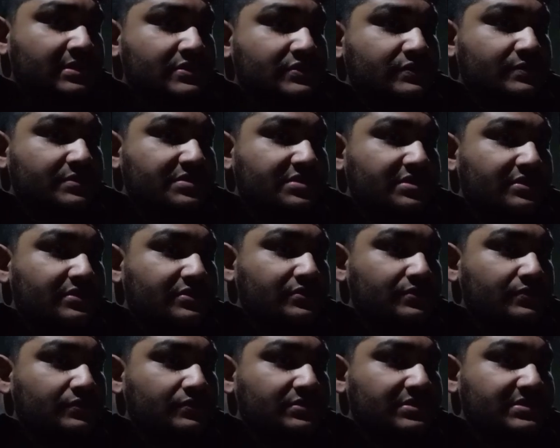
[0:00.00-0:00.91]
switching
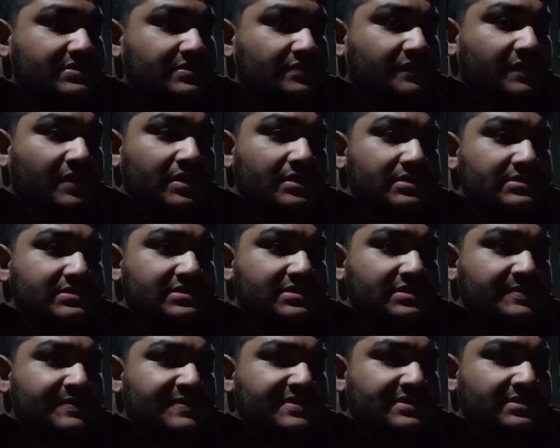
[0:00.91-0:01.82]
to the safari
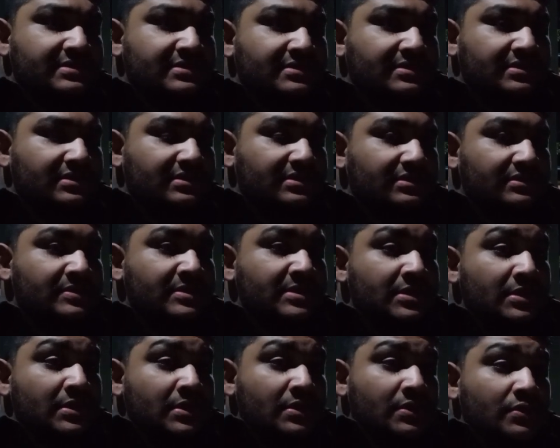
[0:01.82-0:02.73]
jeeps uh,
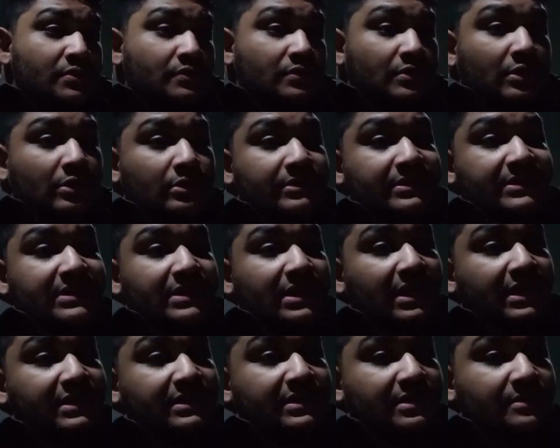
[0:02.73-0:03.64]
who are
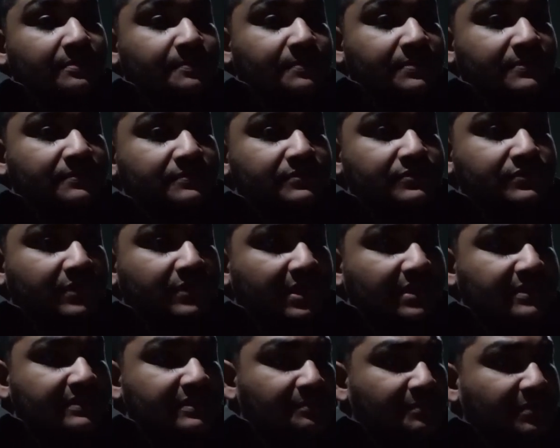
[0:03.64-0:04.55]
already lined up to
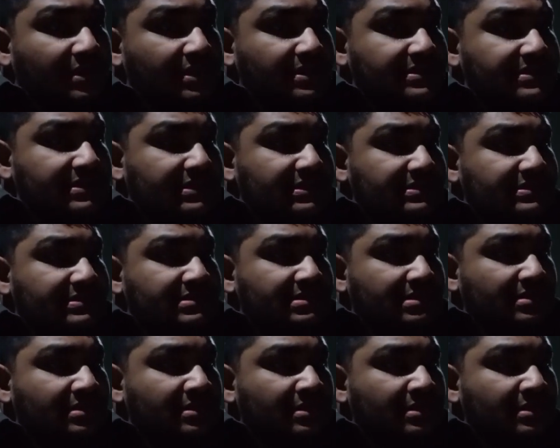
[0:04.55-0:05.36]
get the park tickets.